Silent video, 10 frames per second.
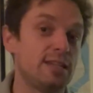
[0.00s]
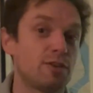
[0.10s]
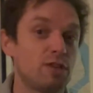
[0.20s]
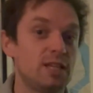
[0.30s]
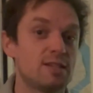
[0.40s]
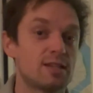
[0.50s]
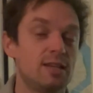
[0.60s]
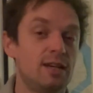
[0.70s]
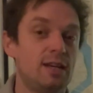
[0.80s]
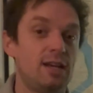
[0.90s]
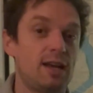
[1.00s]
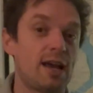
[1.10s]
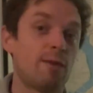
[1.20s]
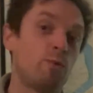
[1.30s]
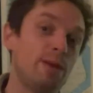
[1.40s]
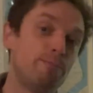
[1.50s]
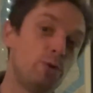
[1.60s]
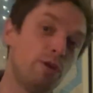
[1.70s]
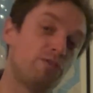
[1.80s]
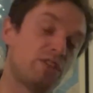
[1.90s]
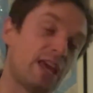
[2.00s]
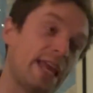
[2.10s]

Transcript: degrees and we moved the